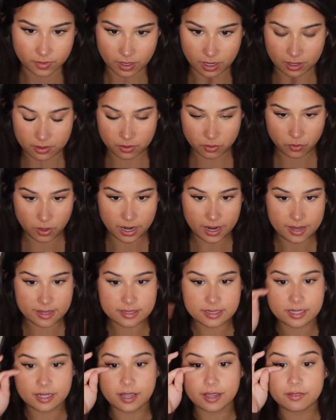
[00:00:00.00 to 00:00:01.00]

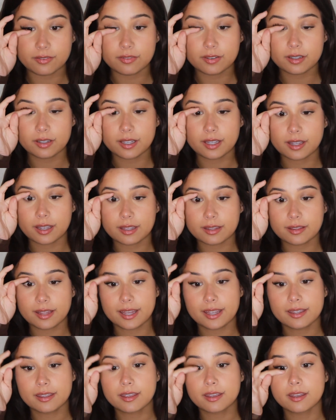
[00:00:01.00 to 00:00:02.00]
Otherwise, like, I feel like I like